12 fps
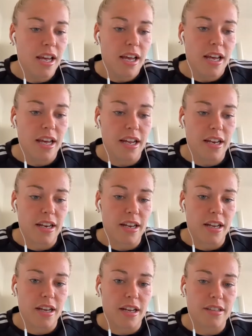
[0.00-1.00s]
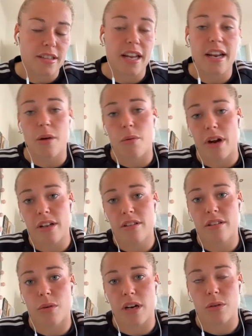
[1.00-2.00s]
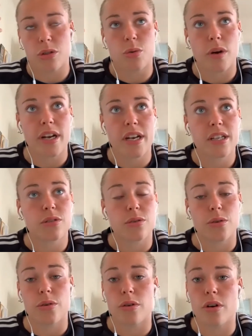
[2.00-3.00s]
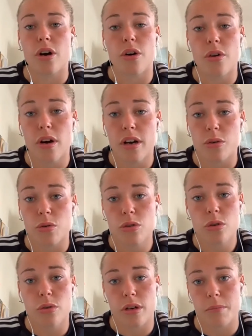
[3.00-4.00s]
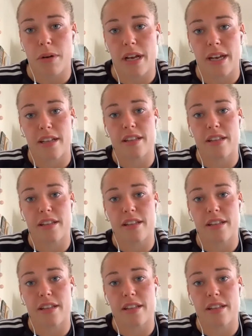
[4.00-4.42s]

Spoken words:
And then I went when I was 20 to Røa in Oslo and played